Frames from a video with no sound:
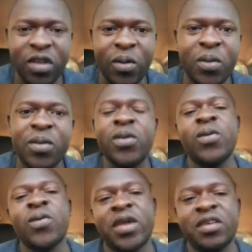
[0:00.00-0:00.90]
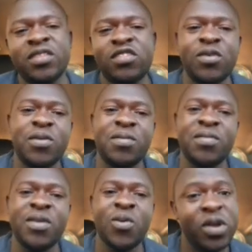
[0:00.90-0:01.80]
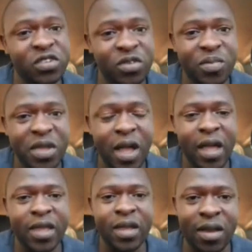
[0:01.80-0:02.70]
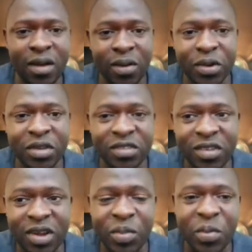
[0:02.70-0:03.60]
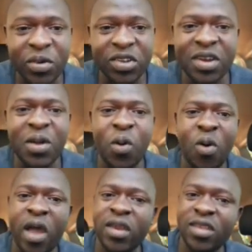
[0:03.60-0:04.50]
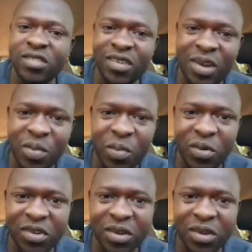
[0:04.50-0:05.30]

cholesterol, right? So what should be high? Low density lipoprotein or high density